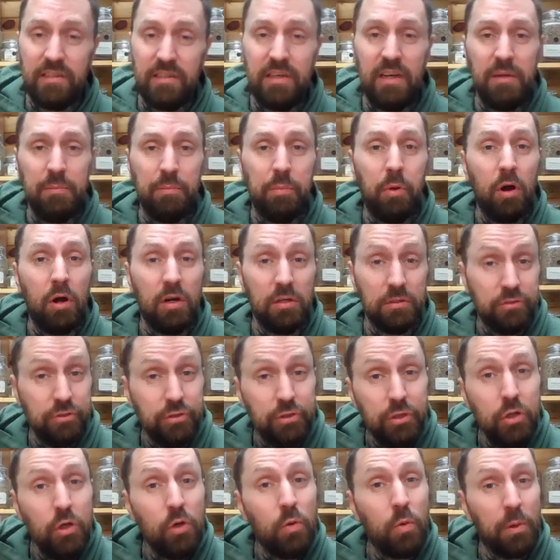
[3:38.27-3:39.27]
And in part
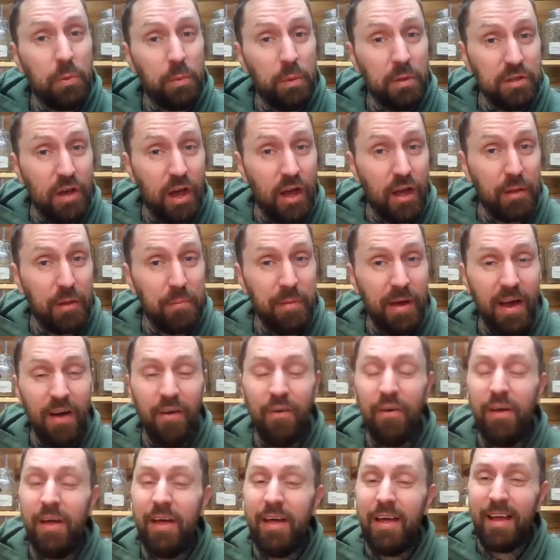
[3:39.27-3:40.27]
two, when we talk
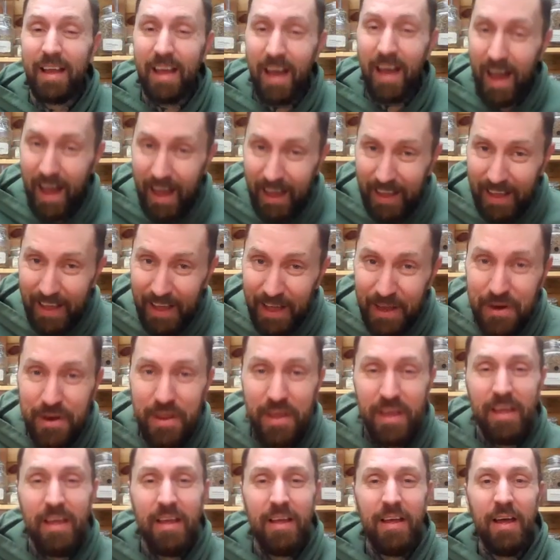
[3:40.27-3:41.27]
about cayenne,
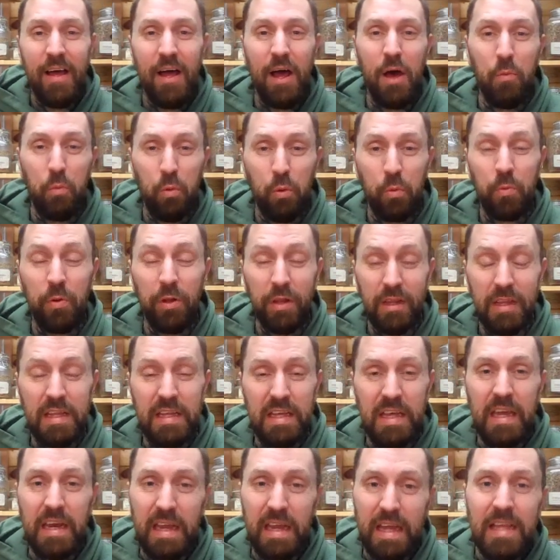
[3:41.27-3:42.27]
we'll really
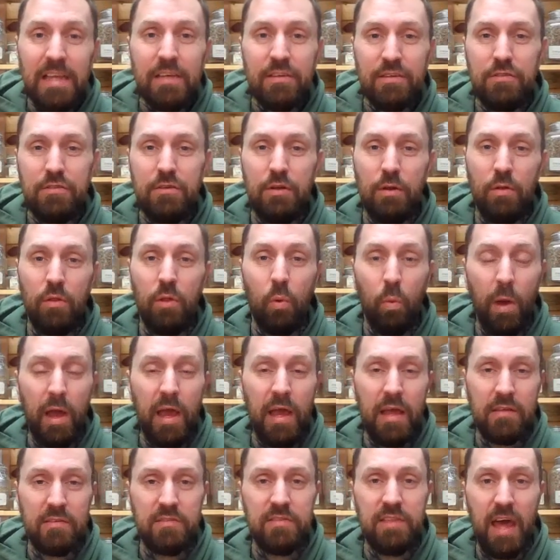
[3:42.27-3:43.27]
get into the
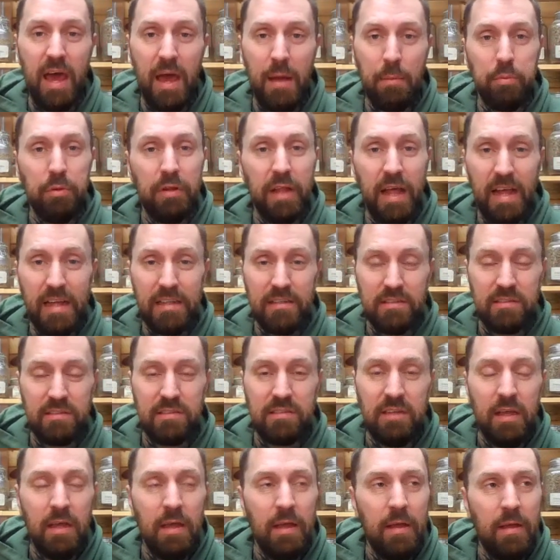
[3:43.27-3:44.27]
ways that
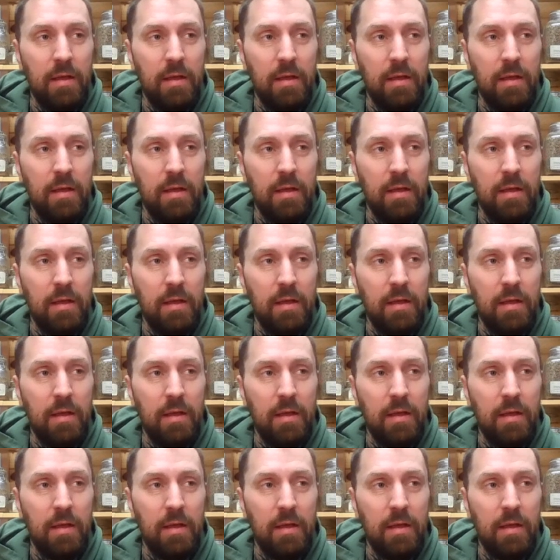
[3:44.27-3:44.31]
plants